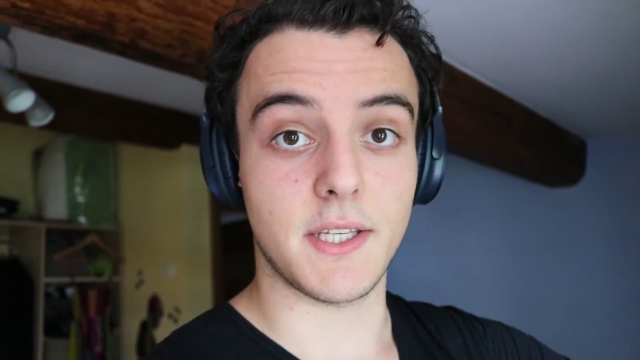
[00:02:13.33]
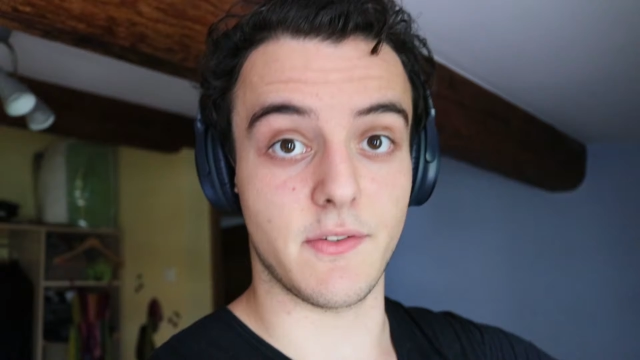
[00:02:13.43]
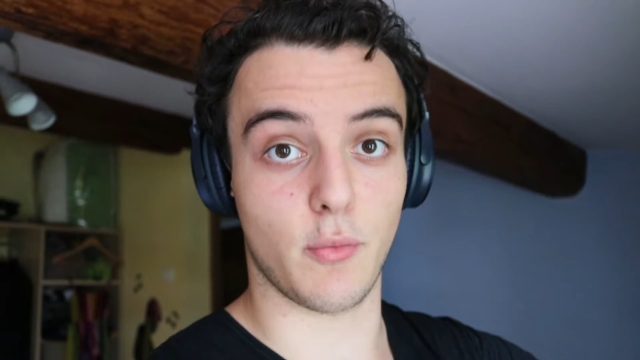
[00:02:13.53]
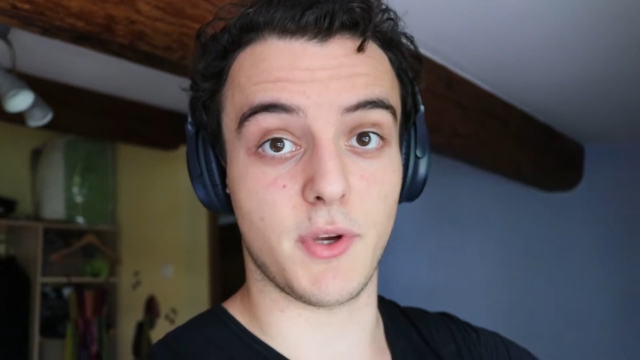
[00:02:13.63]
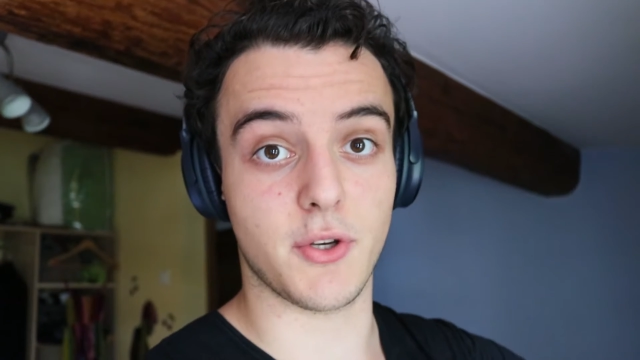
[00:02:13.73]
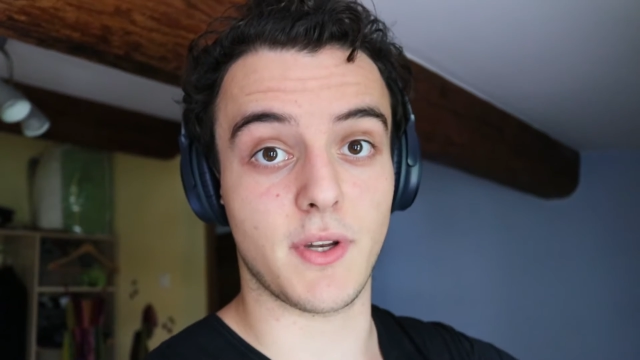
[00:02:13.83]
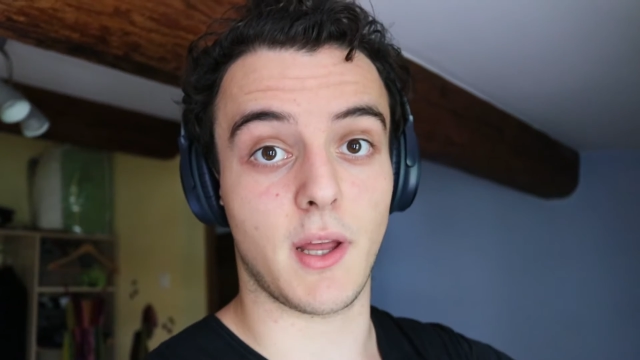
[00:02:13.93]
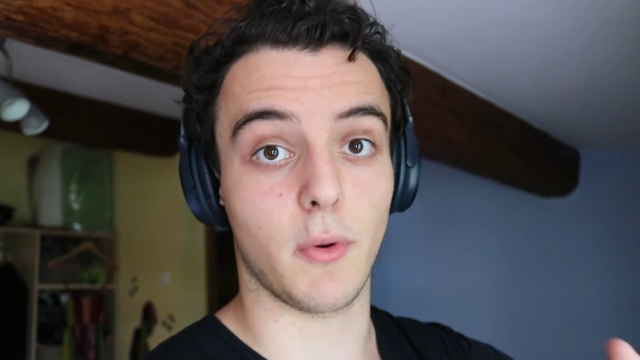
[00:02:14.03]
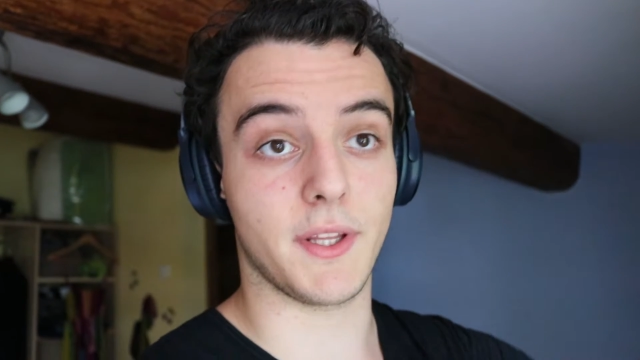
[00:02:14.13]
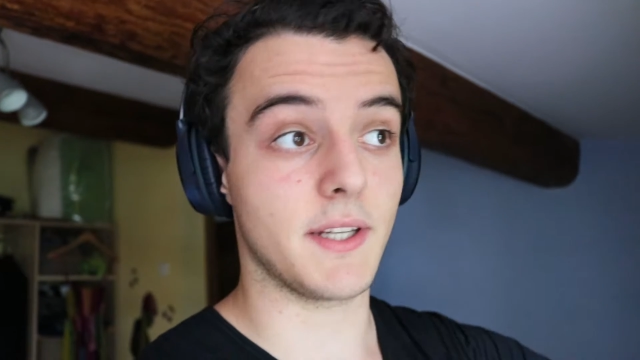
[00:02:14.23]
the information
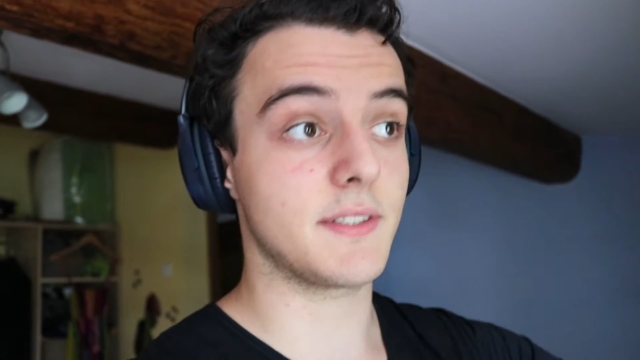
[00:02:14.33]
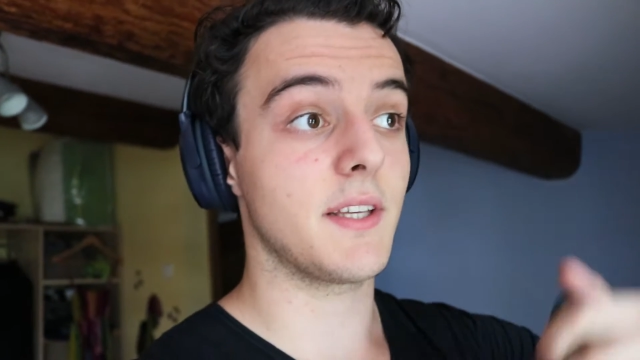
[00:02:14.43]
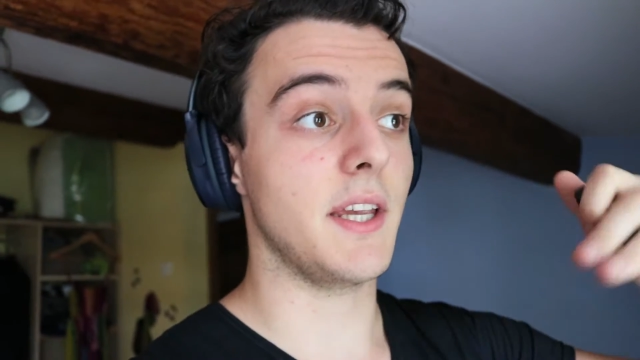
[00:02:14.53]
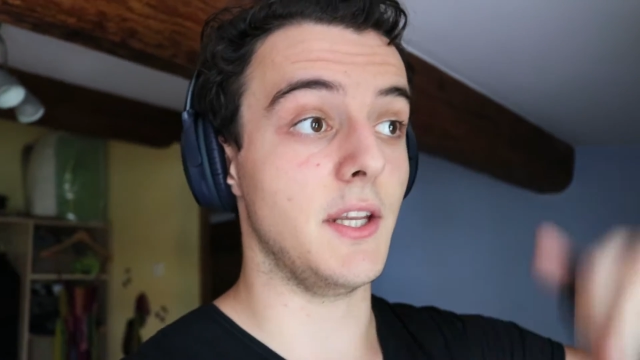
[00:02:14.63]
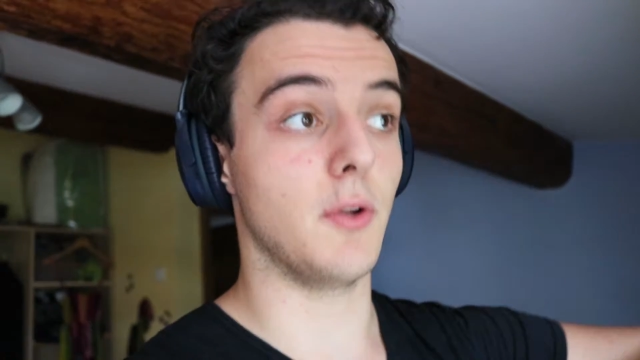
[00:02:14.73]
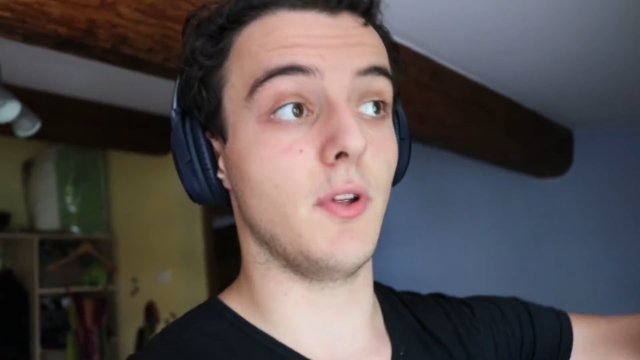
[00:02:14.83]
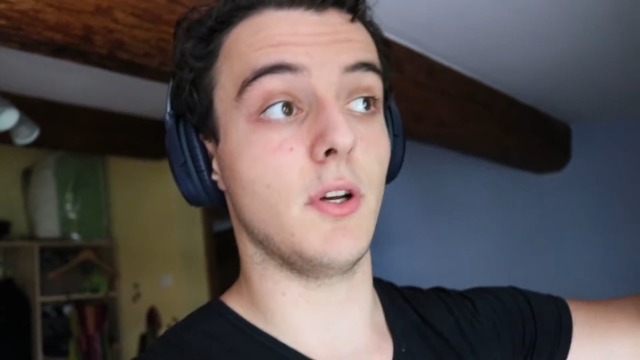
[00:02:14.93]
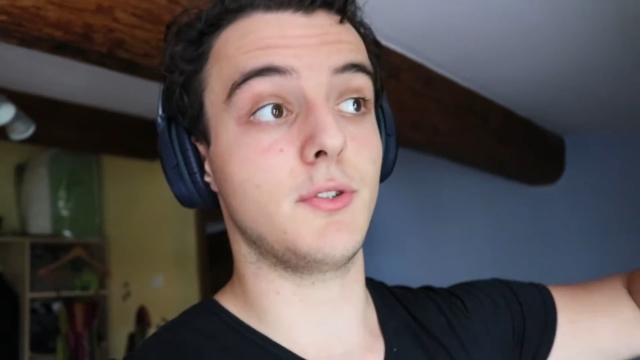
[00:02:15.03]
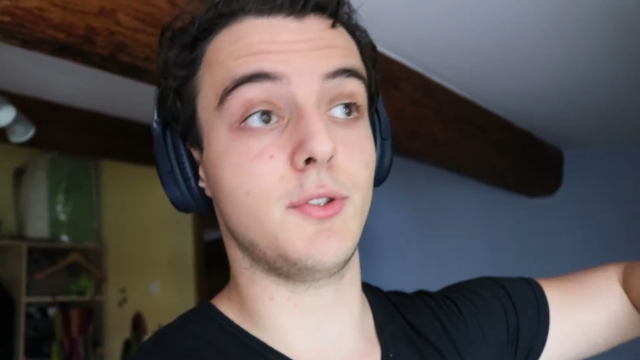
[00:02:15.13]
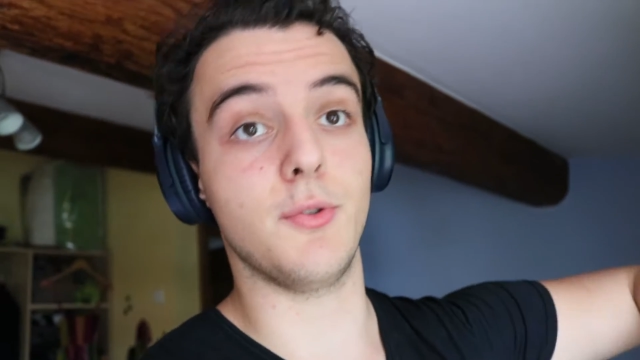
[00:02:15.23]
that I will get in
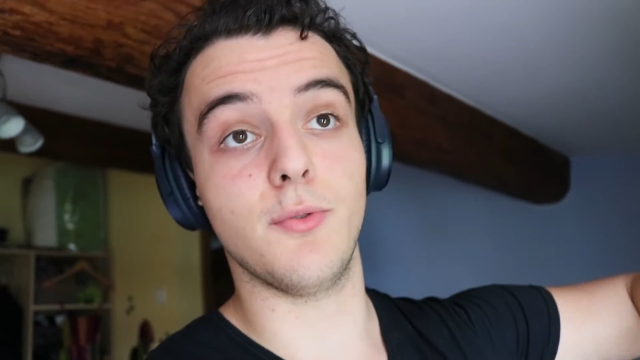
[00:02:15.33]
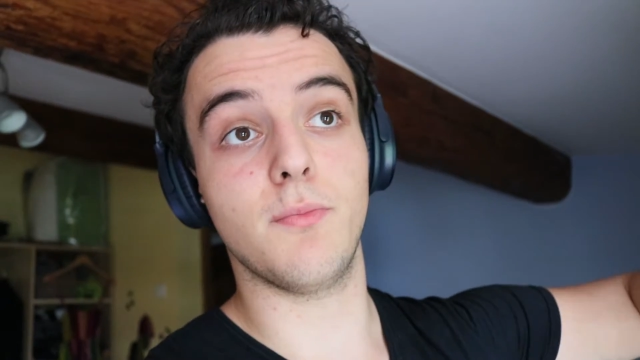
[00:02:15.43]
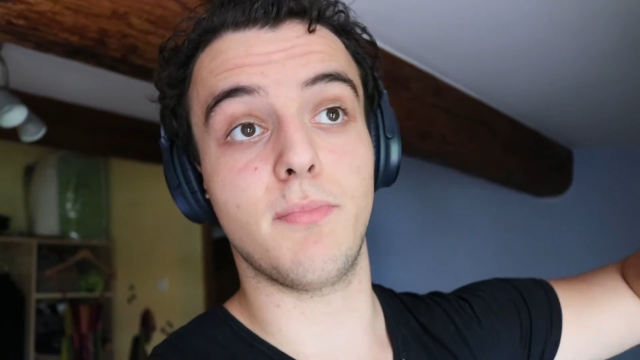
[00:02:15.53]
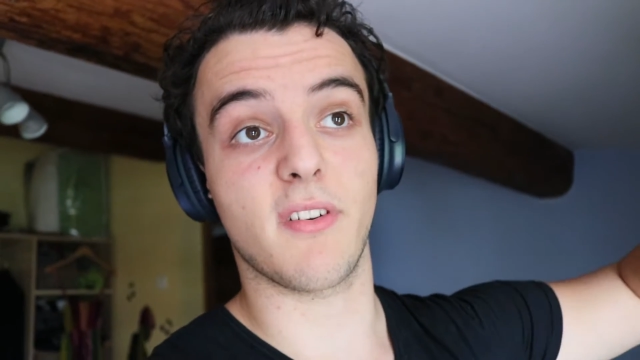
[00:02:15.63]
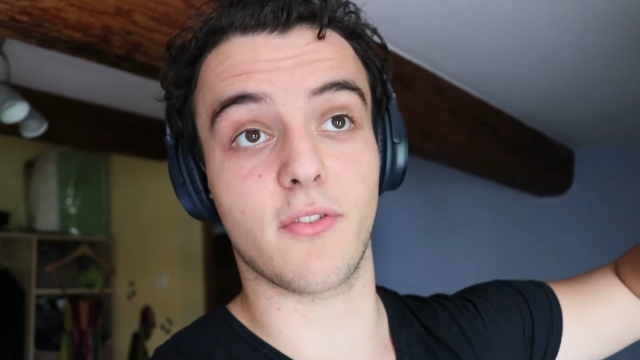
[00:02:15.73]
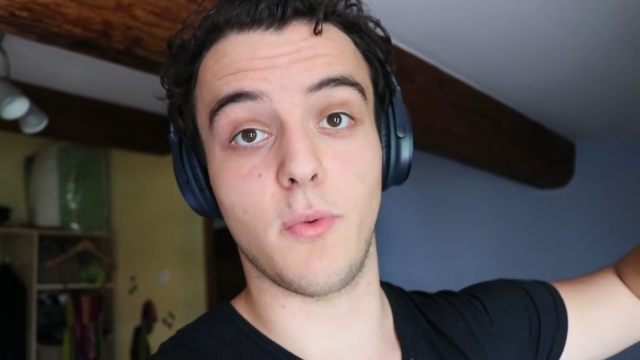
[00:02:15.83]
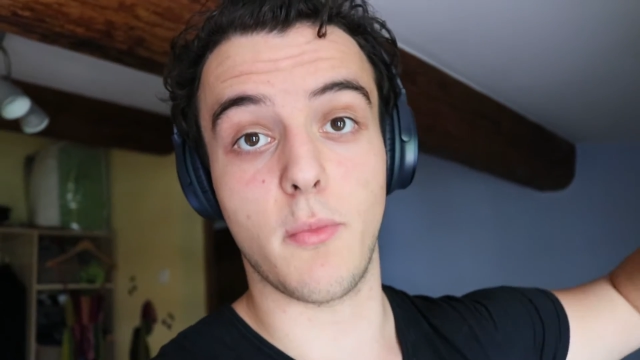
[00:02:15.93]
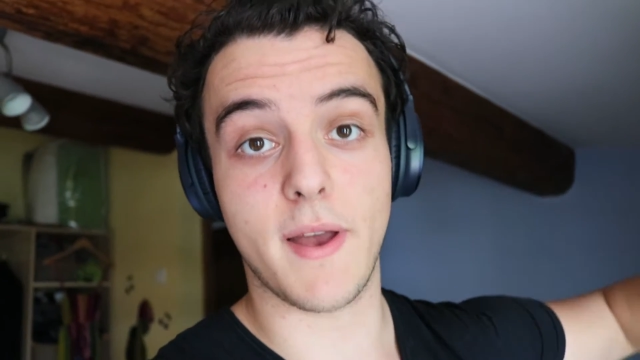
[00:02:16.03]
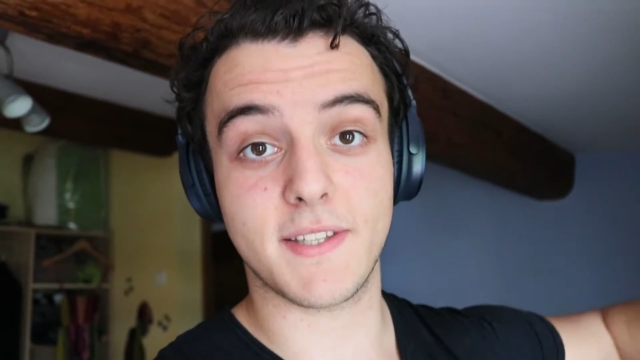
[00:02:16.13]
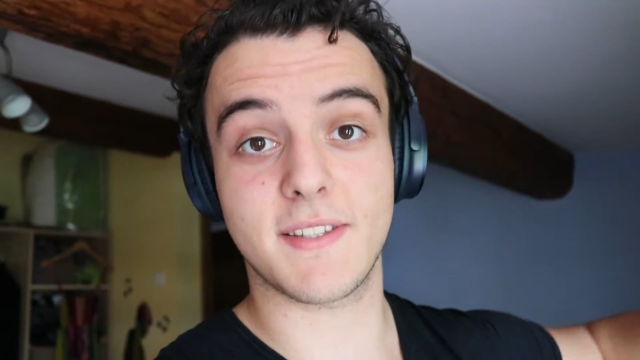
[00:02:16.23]
order to perform
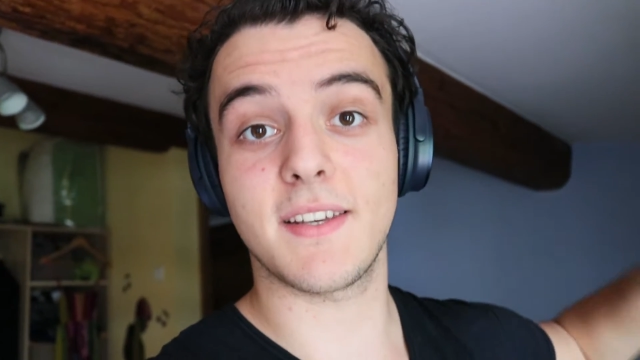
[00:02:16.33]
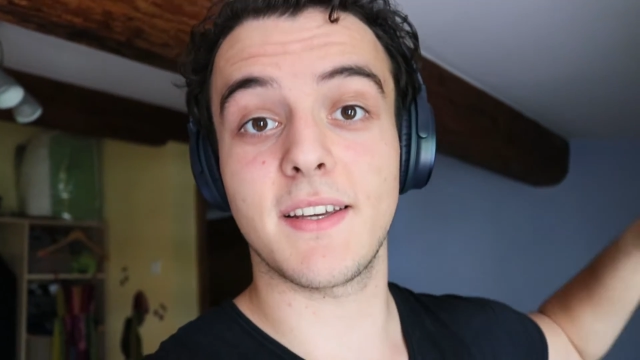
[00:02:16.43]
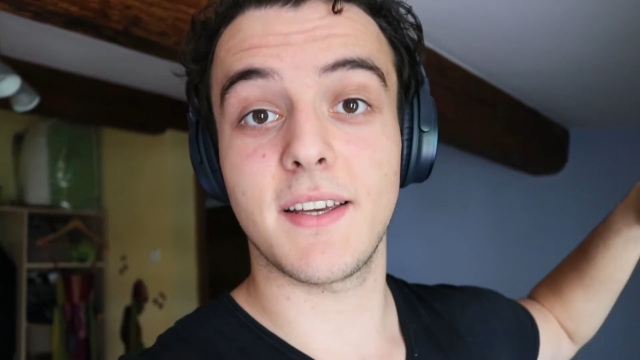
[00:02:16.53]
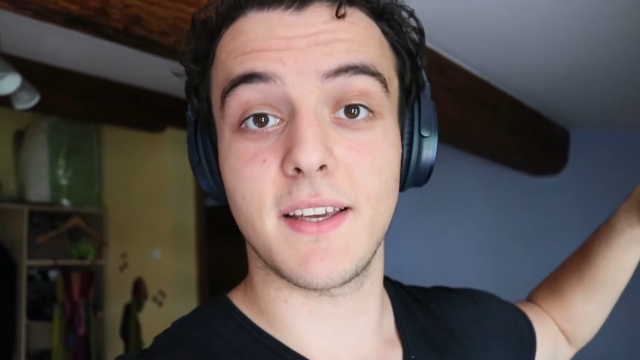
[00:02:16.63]
the best